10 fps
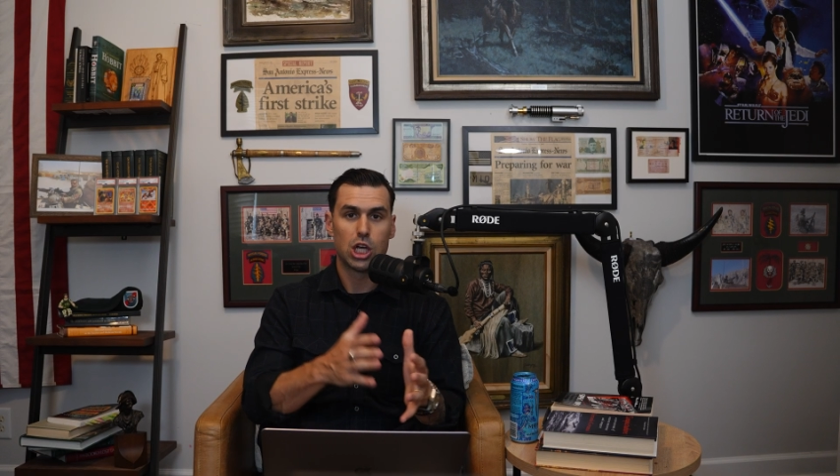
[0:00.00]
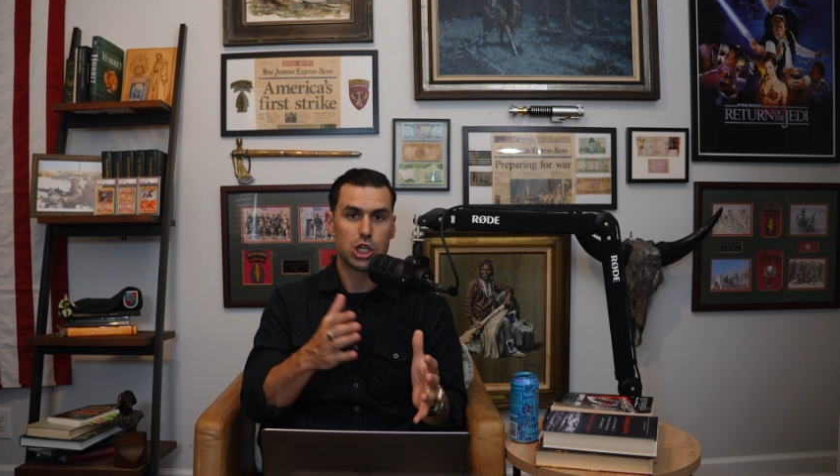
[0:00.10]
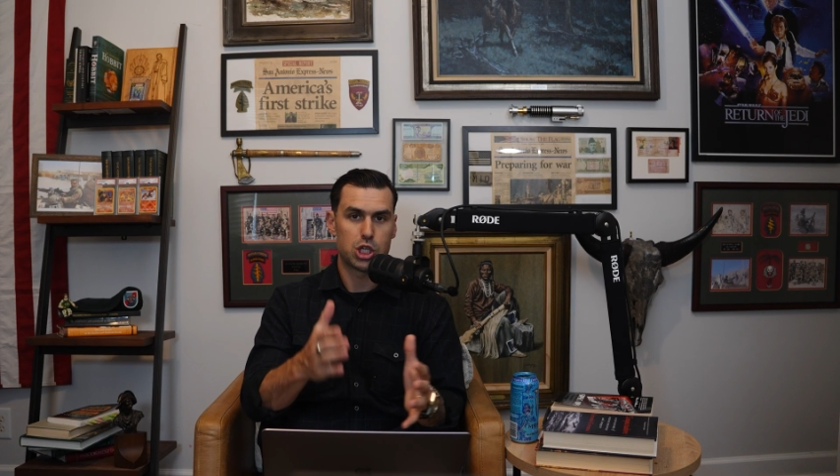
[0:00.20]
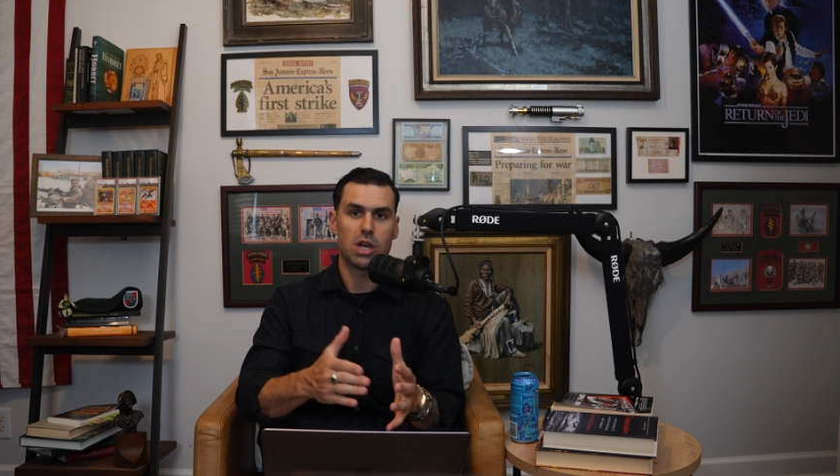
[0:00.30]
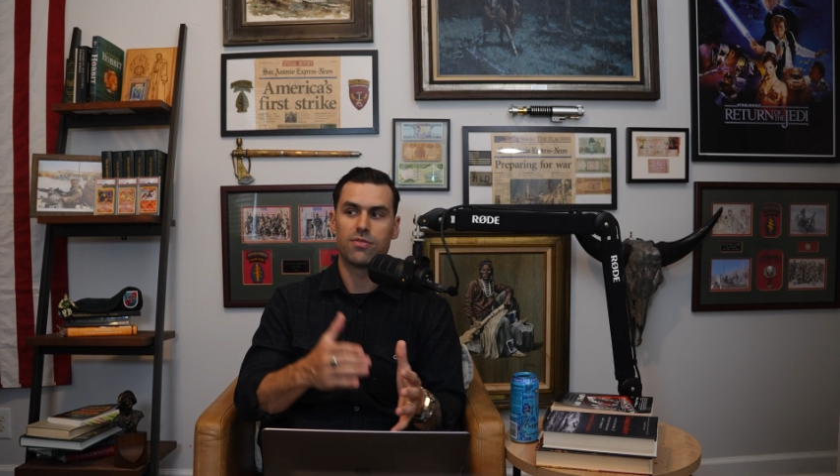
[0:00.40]

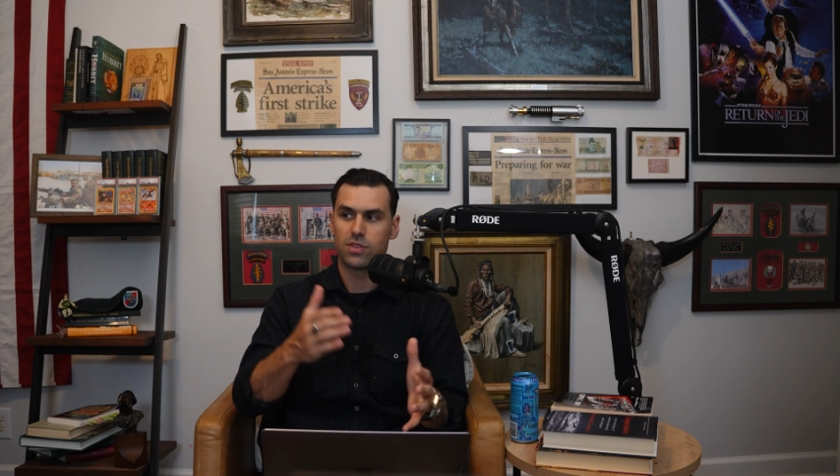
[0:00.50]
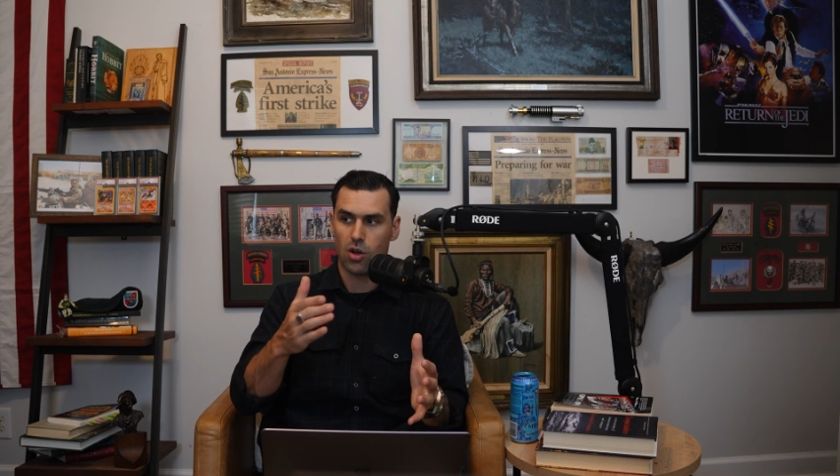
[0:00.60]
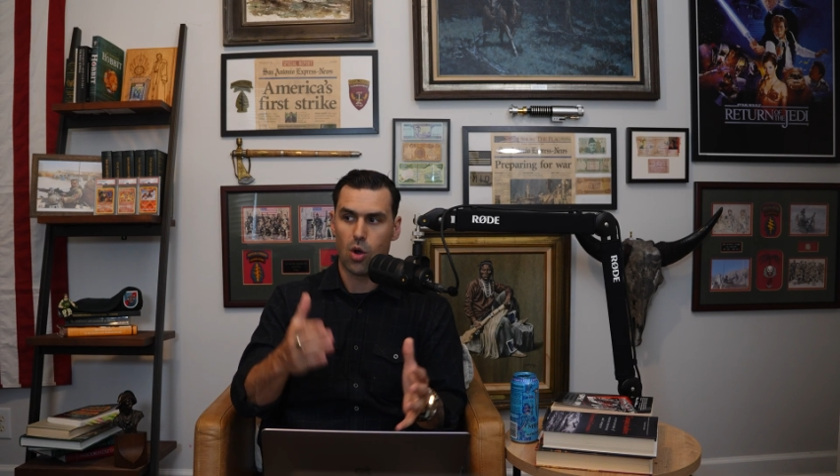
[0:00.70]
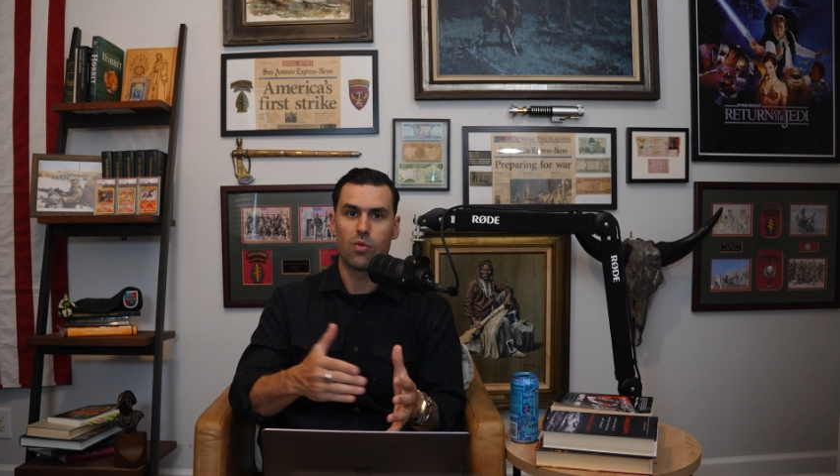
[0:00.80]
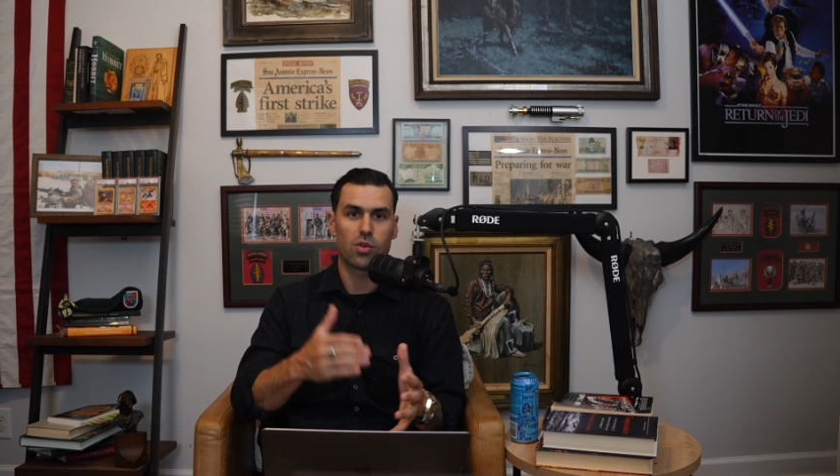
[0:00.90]
shift
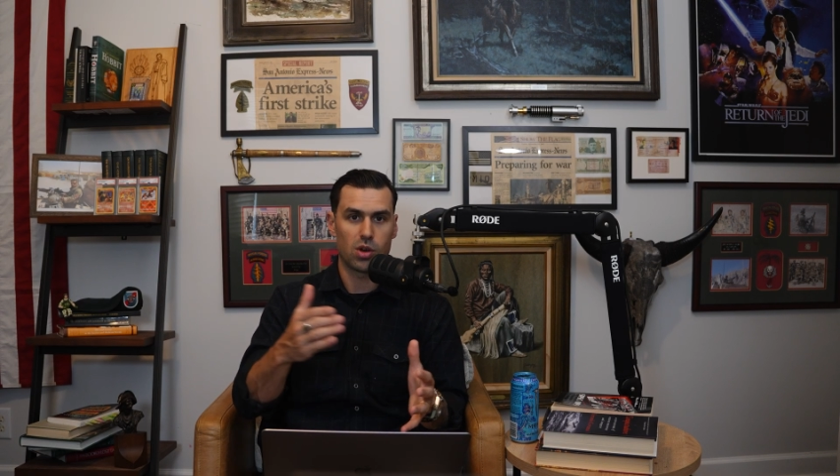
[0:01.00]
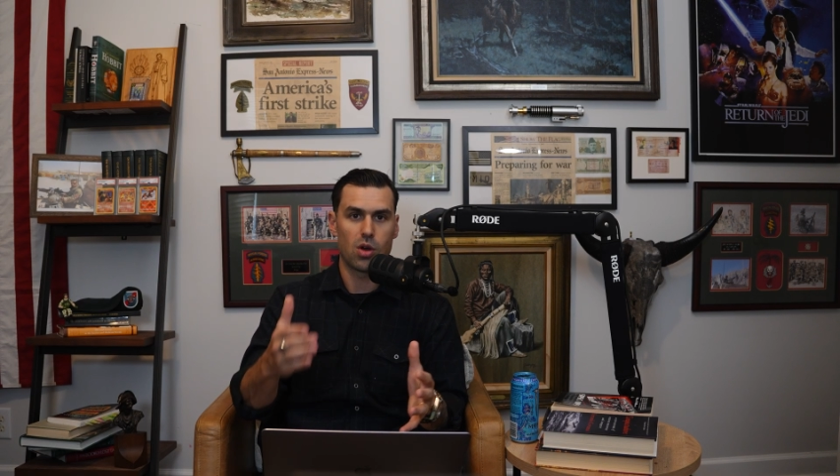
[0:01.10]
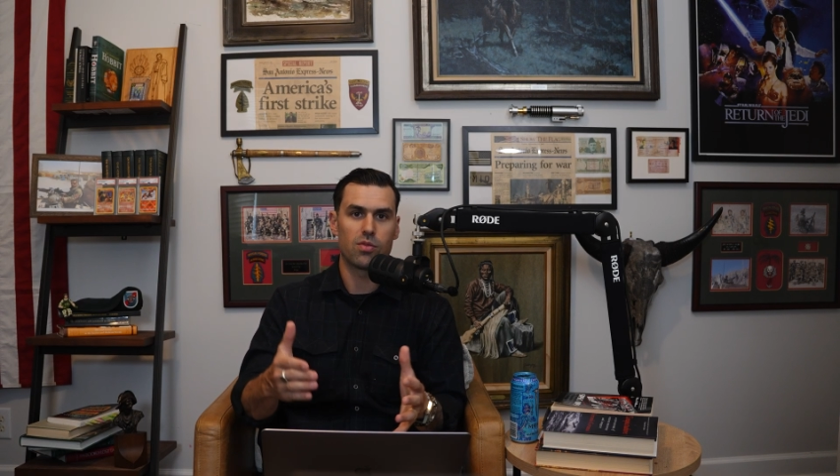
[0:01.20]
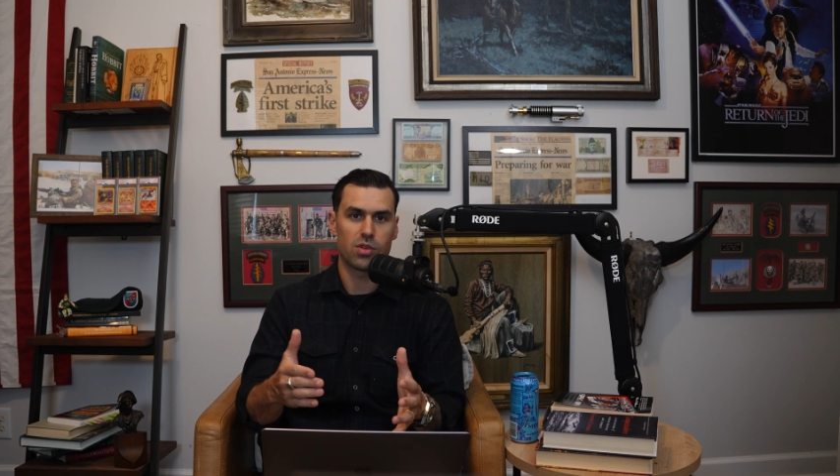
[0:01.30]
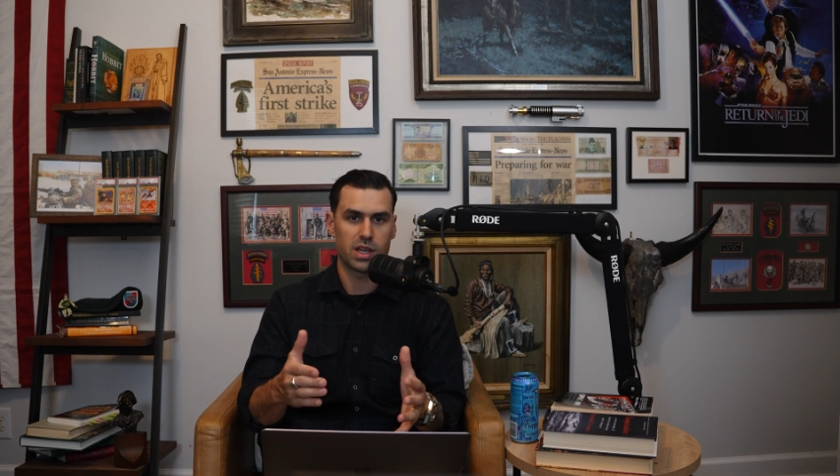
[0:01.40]
over and over